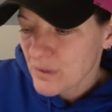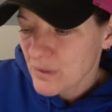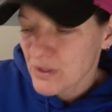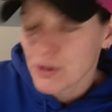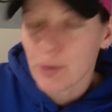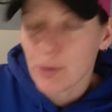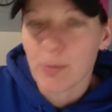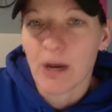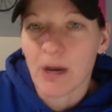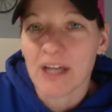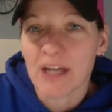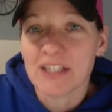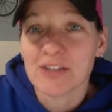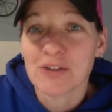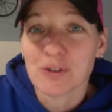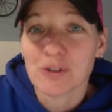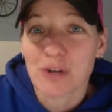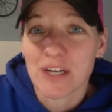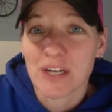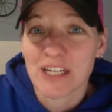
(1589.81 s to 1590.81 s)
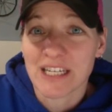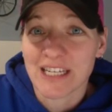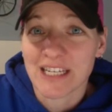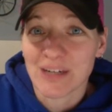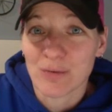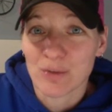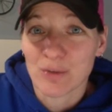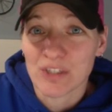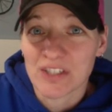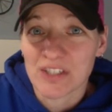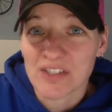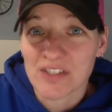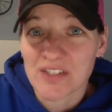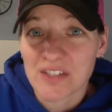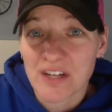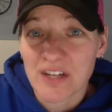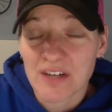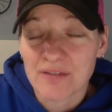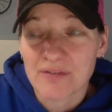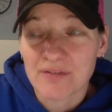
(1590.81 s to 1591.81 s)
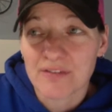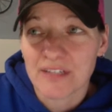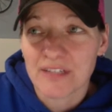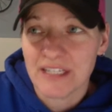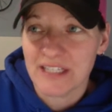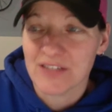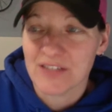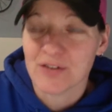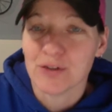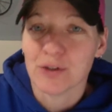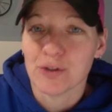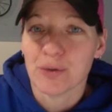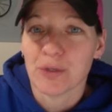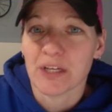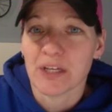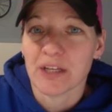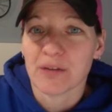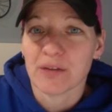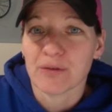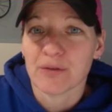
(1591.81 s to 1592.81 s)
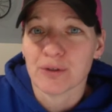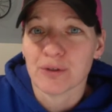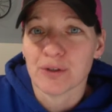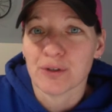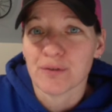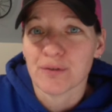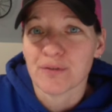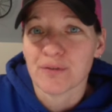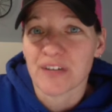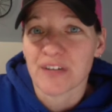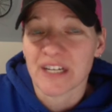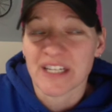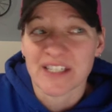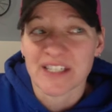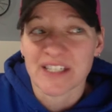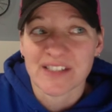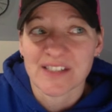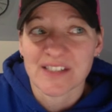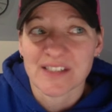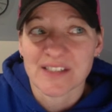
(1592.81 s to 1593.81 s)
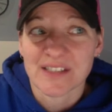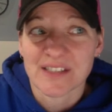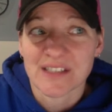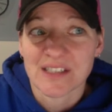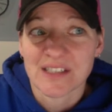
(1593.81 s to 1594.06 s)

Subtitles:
your body's trying to get rid of stuff and it's doing it through your face.